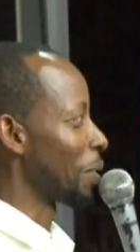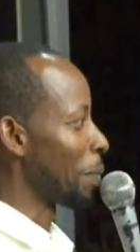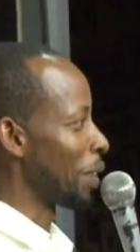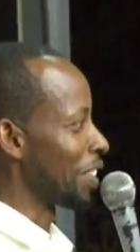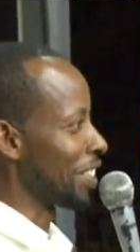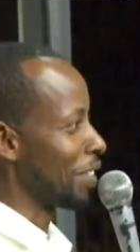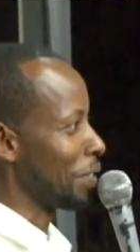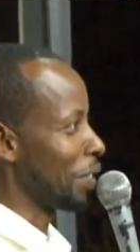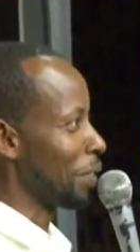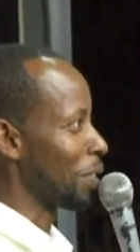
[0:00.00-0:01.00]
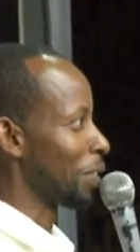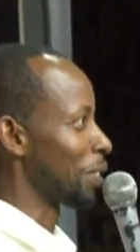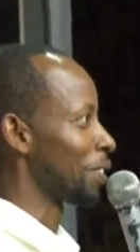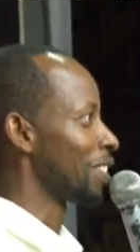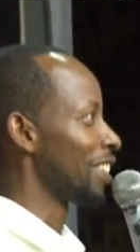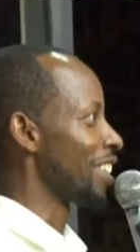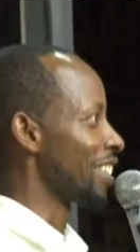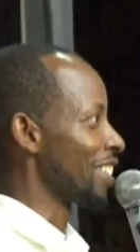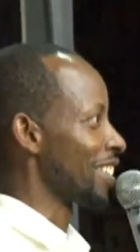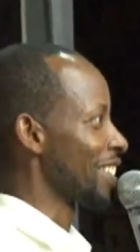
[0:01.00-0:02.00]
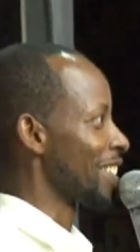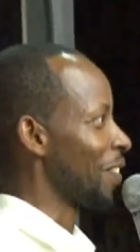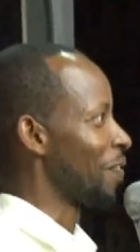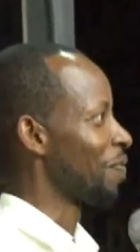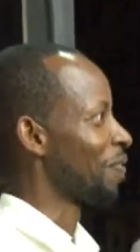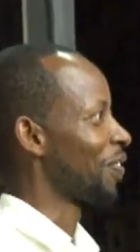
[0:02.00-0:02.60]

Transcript: ariko Imana ishimwe yuko natsinze.